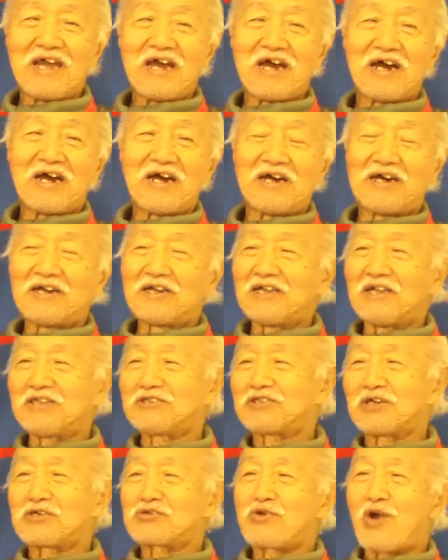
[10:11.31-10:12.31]
uh,
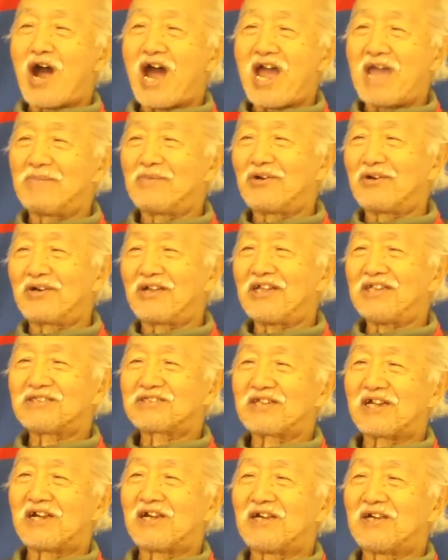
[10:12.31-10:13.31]
inter-tribe or
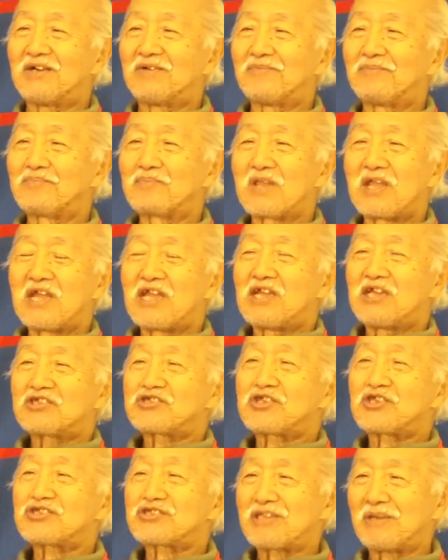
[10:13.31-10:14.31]

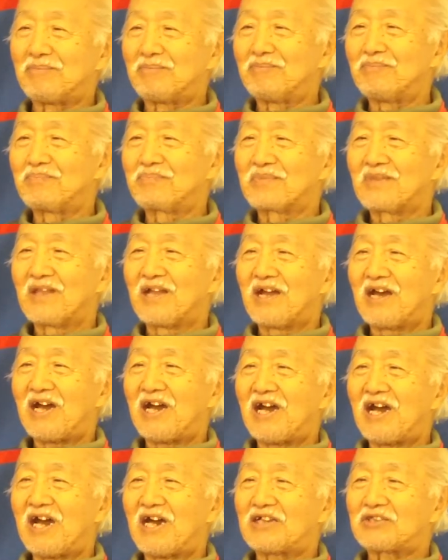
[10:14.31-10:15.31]
inter-system
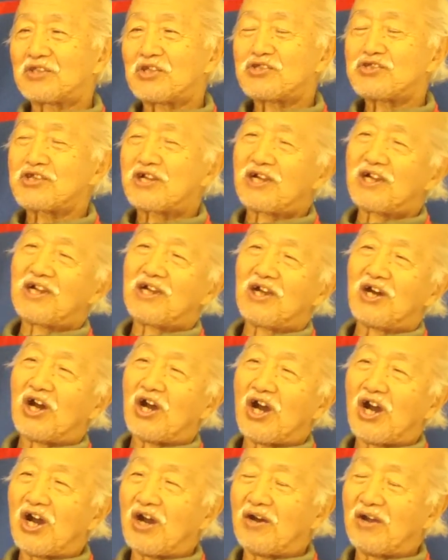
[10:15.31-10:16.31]
uh, teacher
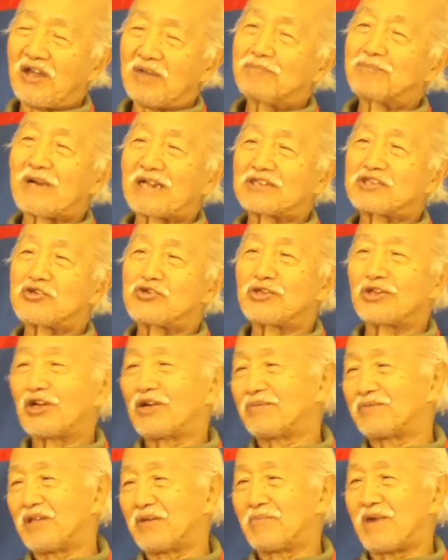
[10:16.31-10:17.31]
or a
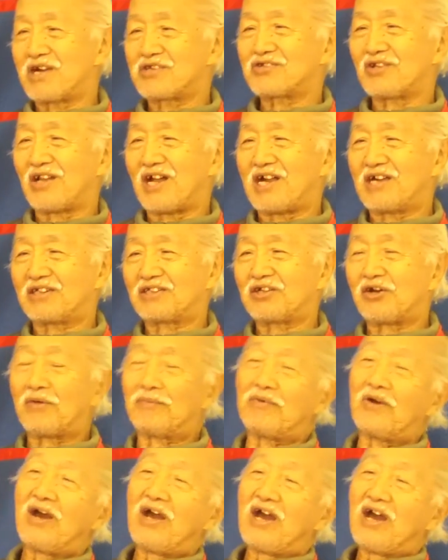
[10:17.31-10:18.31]
practitioner of the martial art
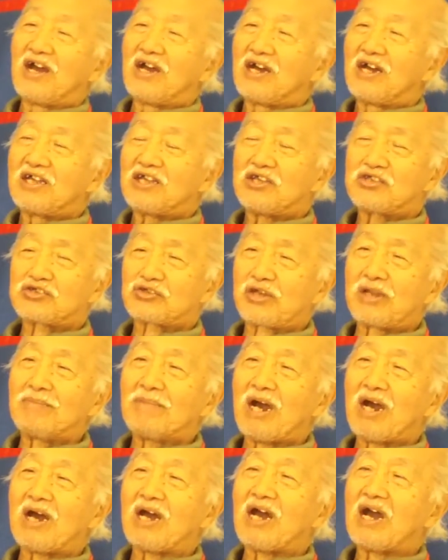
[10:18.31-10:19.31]
of
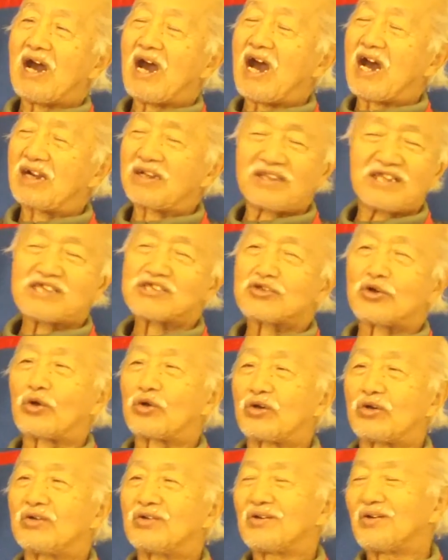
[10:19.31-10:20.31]
eskrima, arnis,
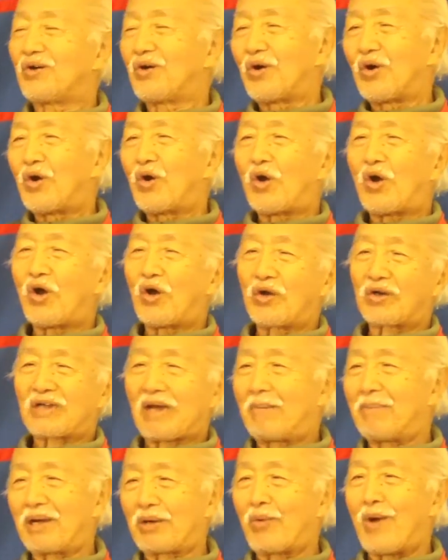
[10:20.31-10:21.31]
or, or
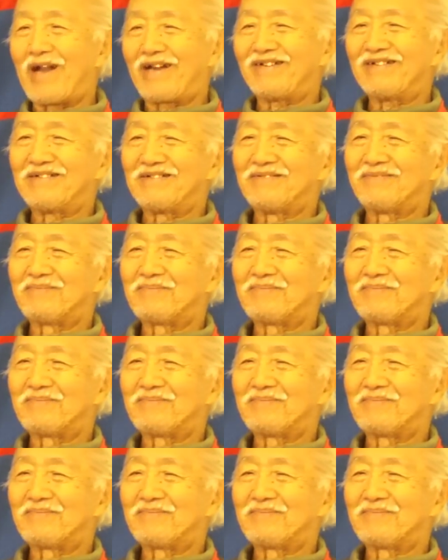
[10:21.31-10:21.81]
kabaroan.